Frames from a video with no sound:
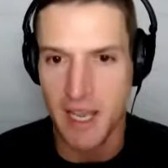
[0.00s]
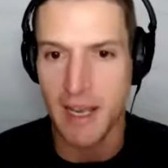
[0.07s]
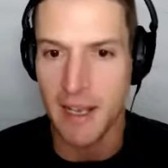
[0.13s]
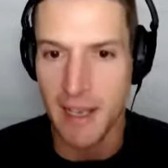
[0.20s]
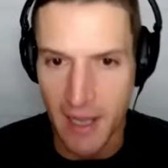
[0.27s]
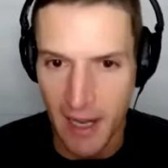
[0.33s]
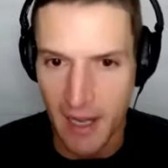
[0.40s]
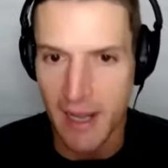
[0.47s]

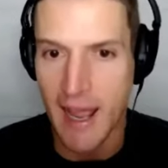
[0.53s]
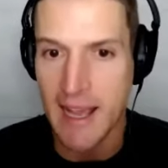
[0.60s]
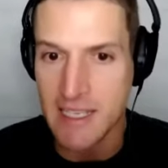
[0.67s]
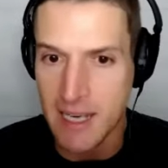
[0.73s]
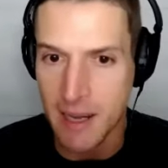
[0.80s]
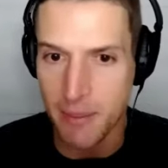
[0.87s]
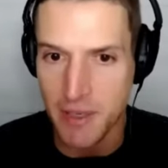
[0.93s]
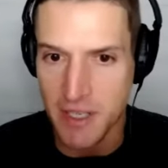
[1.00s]
And then the
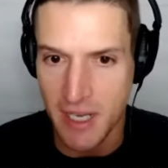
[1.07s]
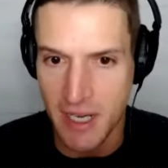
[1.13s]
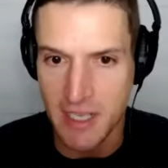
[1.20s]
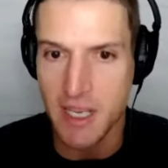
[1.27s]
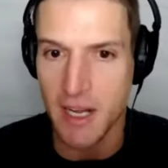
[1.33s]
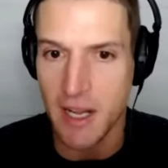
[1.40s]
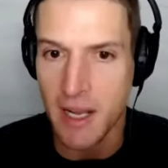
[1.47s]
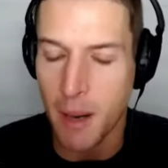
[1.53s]
last 10% is
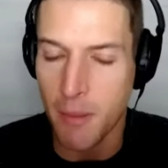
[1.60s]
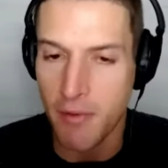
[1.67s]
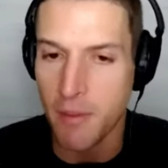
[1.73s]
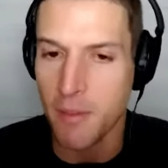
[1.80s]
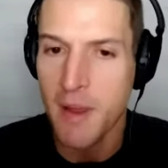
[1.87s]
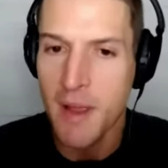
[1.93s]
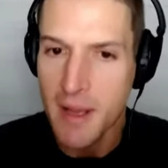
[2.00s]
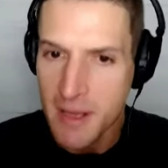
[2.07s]
going to come
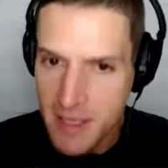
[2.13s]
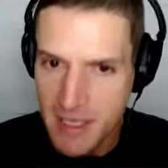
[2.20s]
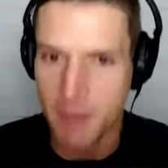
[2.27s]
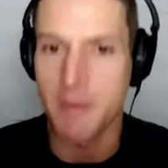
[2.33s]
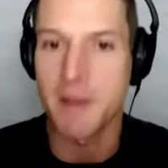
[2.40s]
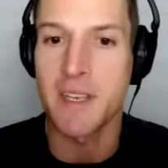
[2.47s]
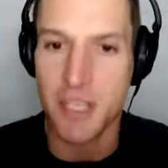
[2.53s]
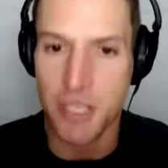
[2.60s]
from
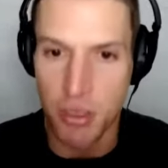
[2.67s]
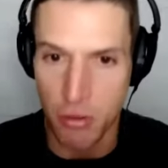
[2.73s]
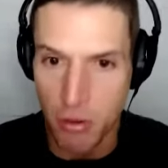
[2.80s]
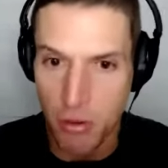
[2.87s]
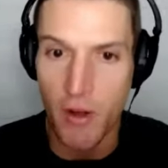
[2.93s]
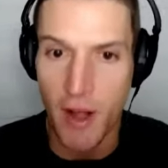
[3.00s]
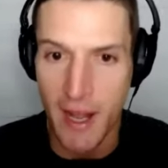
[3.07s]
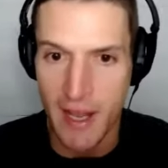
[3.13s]
some additional
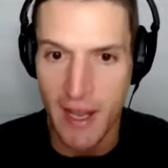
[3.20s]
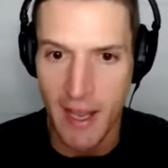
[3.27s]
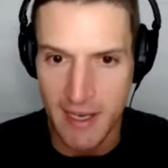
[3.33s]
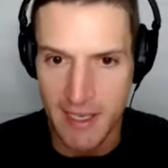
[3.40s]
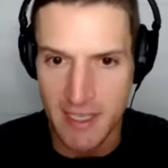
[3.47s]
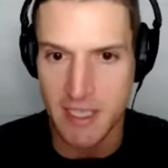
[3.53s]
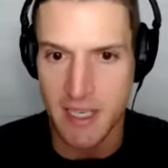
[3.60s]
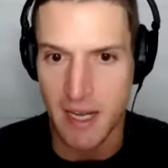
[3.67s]
credit. And
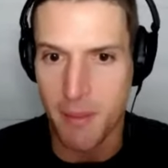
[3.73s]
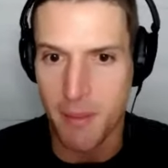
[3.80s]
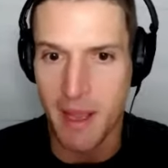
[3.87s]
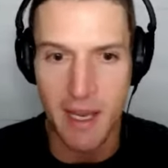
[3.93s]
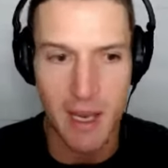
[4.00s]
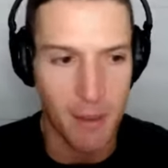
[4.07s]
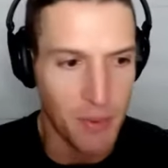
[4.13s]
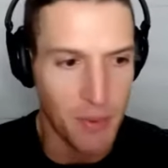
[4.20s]
this is going to
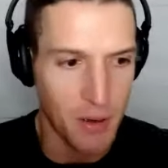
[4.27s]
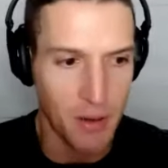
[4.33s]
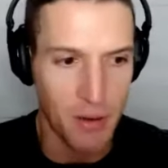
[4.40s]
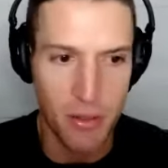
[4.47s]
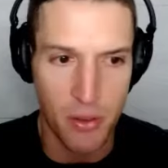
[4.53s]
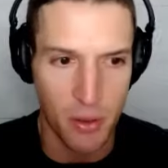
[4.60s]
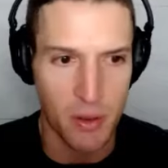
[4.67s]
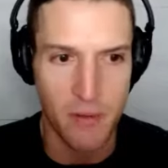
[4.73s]
make up your
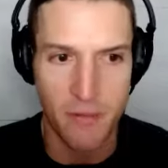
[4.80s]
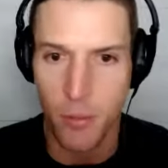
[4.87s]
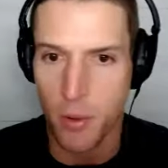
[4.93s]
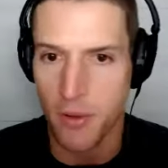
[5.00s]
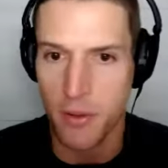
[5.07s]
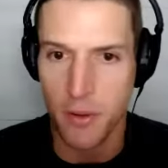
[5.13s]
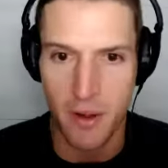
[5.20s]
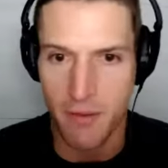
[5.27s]

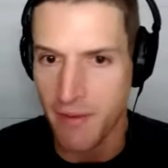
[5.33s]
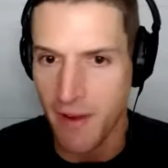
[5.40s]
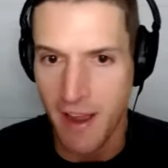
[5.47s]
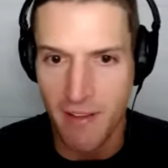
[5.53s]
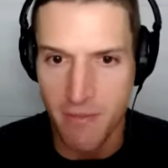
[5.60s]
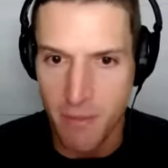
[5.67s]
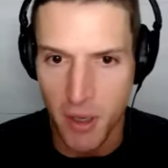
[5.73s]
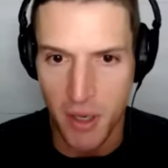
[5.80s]
34,
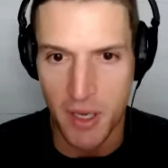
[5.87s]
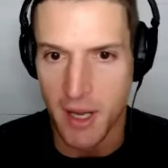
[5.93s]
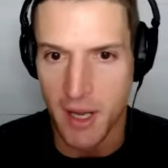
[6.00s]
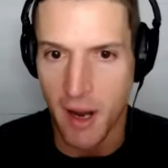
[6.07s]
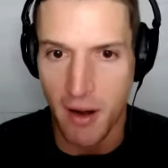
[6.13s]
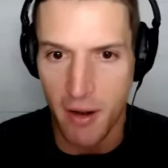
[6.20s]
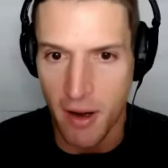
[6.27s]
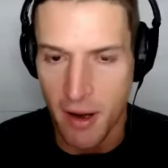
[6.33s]
35 million
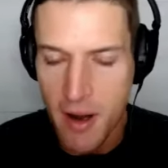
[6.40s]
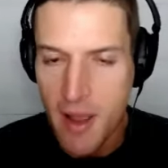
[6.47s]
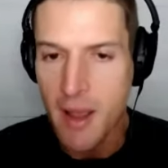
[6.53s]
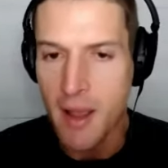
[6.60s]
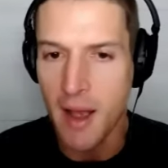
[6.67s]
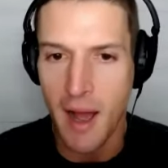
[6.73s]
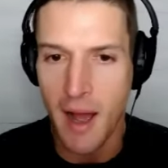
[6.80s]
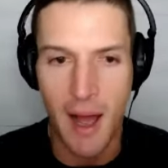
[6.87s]
dollar
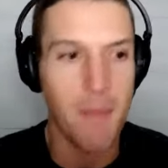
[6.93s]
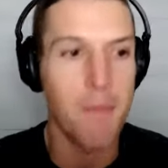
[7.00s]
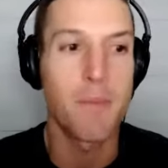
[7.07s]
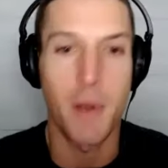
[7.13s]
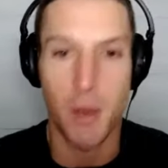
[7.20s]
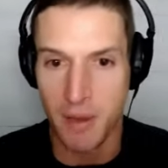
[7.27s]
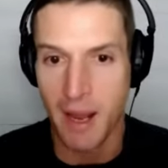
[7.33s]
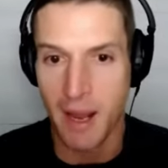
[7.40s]
uh,
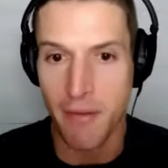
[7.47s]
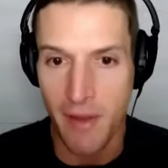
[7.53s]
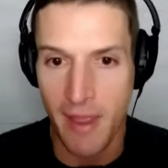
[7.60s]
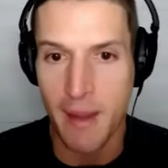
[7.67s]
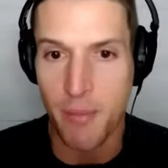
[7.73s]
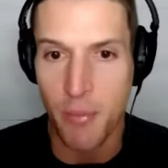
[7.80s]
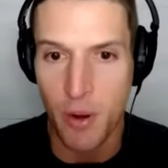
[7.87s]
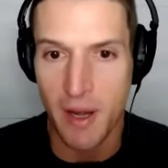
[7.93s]
build out for
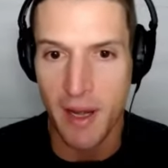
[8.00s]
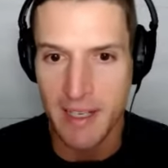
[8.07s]
that point.